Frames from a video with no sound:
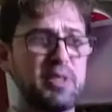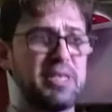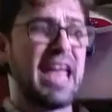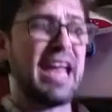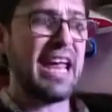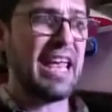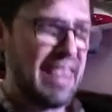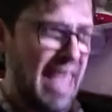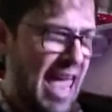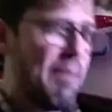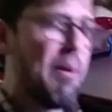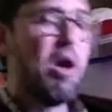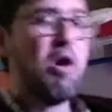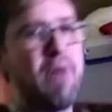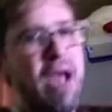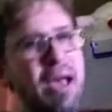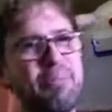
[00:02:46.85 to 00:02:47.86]
We're taking
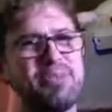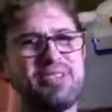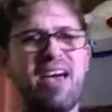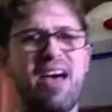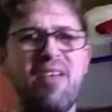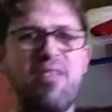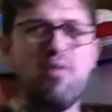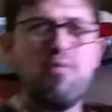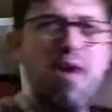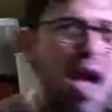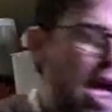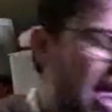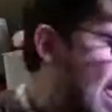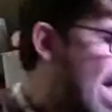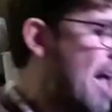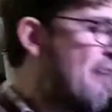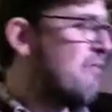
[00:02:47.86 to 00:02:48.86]
them. Robbers on the
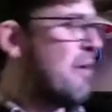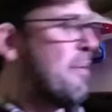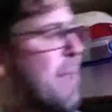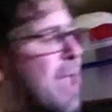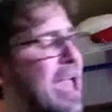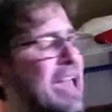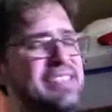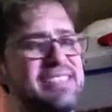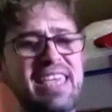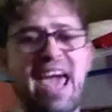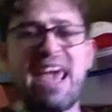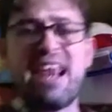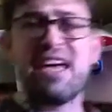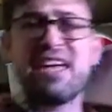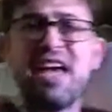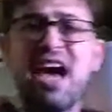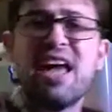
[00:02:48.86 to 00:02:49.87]
run, have a mask
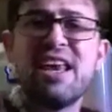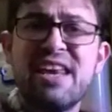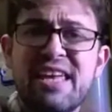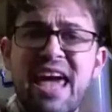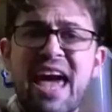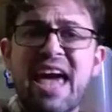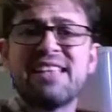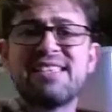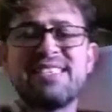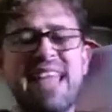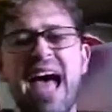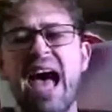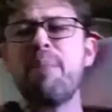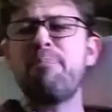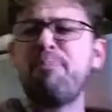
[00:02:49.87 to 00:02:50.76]
and a gun. You can't stop us.